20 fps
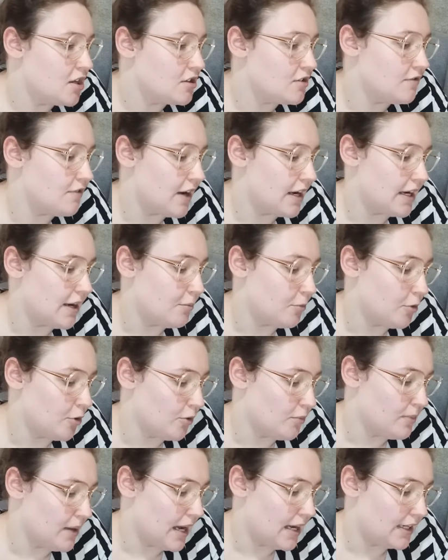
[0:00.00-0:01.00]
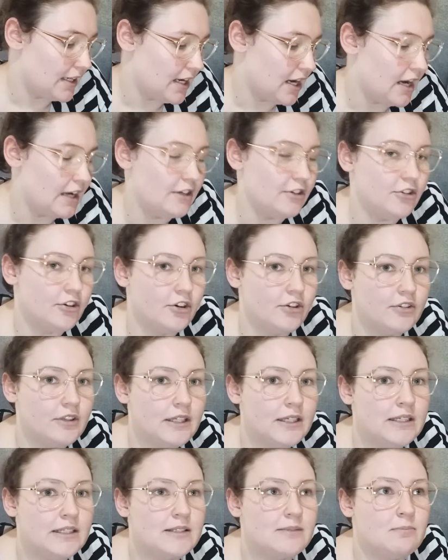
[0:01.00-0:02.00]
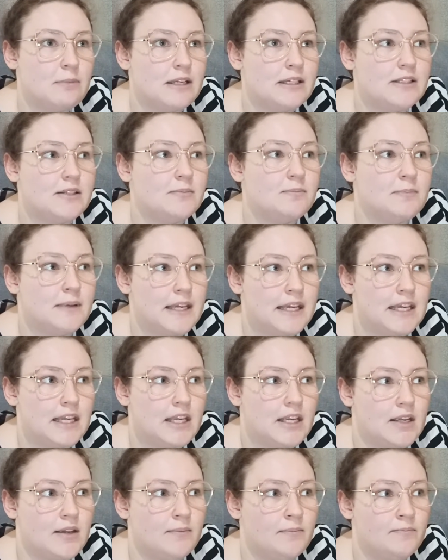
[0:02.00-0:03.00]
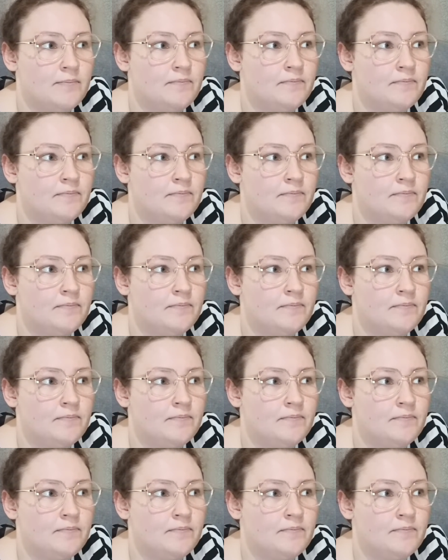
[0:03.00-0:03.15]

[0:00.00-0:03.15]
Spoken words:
to find out more about it. I know that it's meant to be